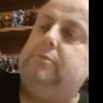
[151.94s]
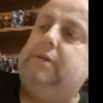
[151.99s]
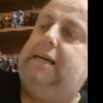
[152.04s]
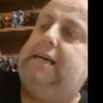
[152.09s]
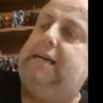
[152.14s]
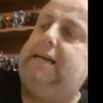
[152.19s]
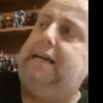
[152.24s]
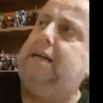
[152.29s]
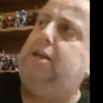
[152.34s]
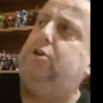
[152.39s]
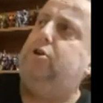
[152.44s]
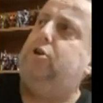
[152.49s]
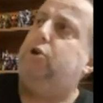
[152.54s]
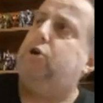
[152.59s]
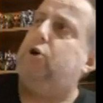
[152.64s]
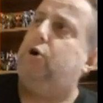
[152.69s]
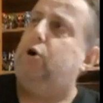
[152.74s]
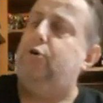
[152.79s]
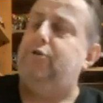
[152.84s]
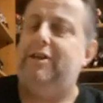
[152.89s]
in
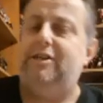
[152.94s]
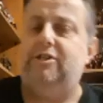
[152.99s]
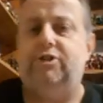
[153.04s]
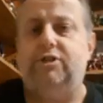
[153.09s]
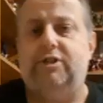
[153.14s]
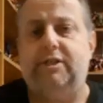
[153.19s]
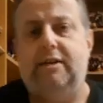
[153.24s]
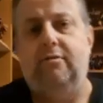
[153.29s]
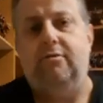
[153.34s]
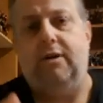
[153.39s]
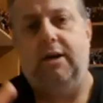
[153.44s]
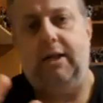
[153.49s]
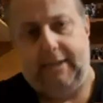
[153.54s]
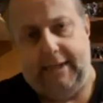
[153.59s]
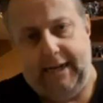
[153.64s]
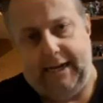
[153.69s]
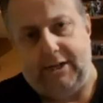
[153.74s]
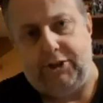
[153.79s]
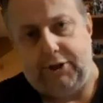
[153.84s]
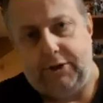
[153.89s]
your Legend Scale
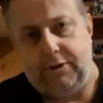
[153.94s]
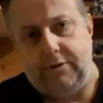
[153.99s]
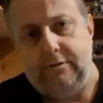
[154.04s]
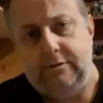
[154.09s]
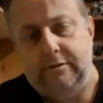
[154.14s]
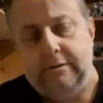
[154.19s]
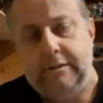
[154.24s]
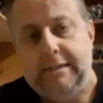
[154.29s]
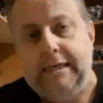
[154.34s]
collection,